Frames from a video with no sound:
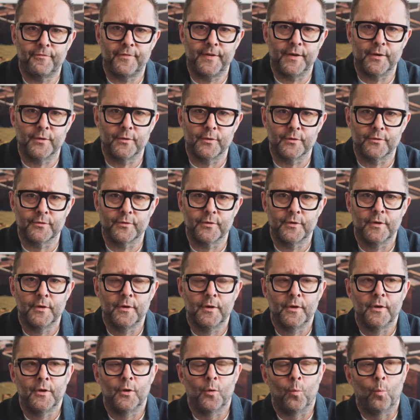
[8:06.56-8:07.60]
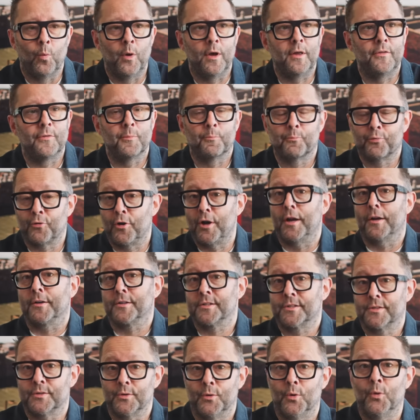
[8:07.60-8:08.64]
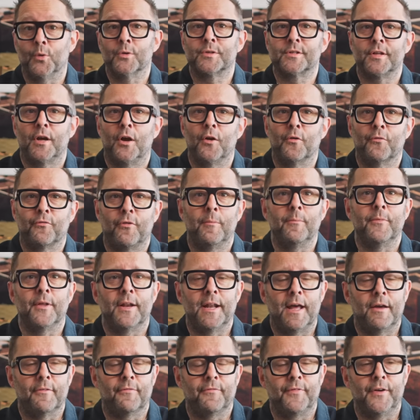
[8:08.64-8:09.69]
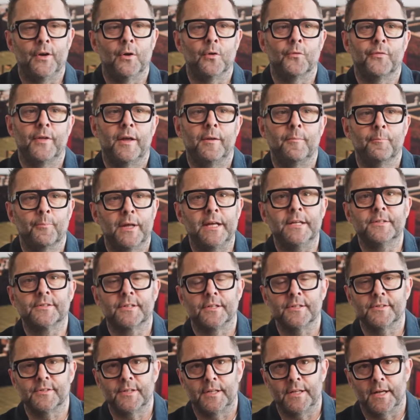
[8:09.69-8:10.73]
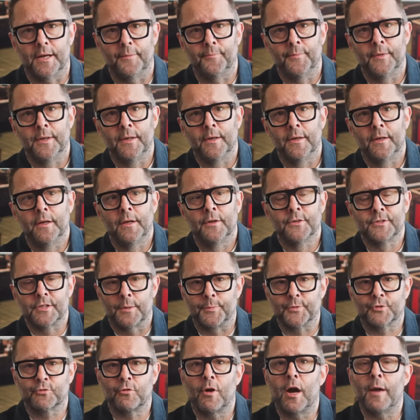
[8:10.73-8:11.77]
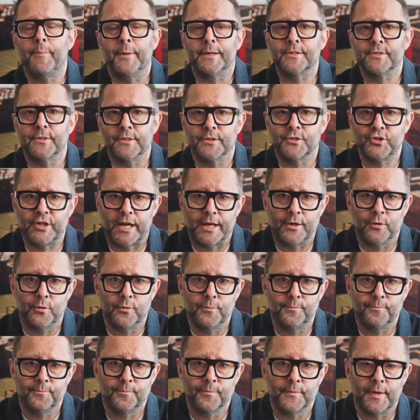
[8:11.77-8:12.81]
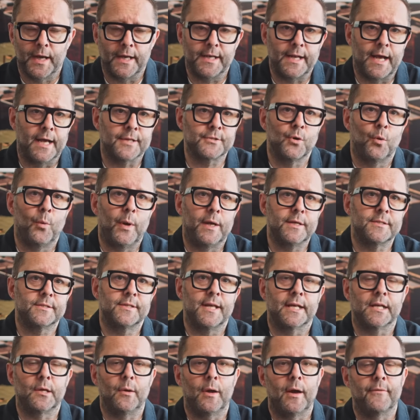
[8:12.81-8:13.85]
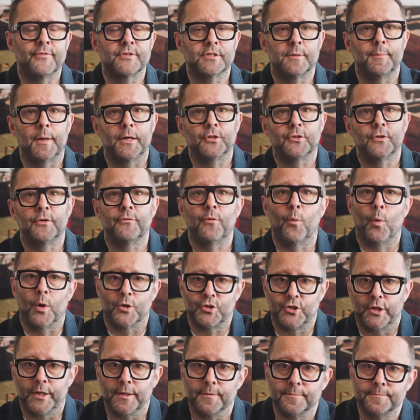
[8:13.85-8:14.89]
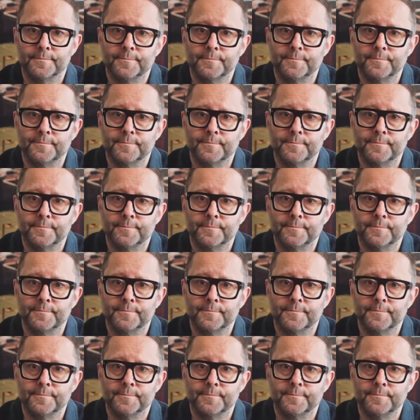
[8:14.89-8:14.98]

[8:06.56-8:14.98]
field with products also from the left field, then please consider subscribing to this channel. And as always, thank you ever so much for watching.